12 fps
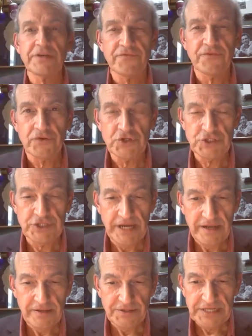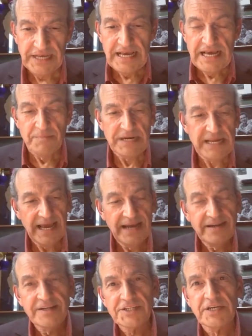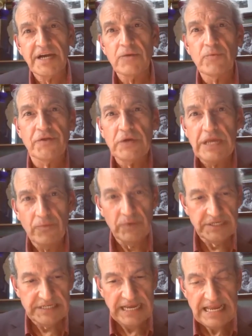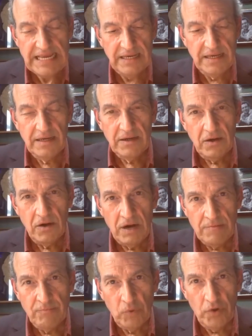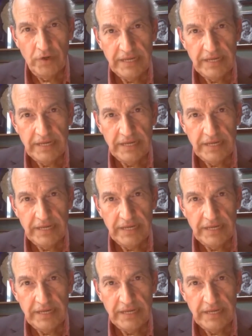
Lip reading: of those shells, but he had to decide whether he would take on board